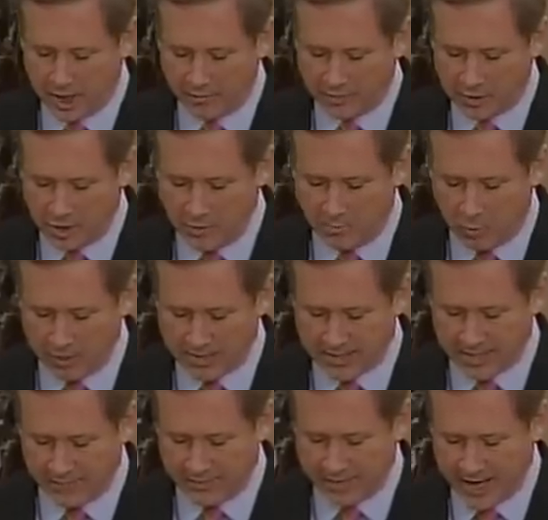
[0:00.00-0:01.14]
of
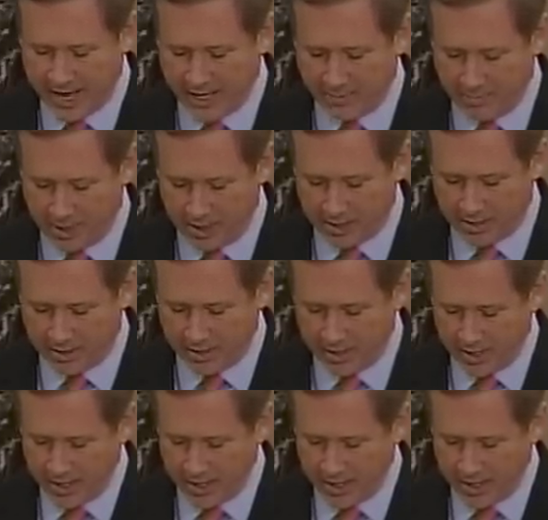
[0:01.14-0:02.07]
2.79 million,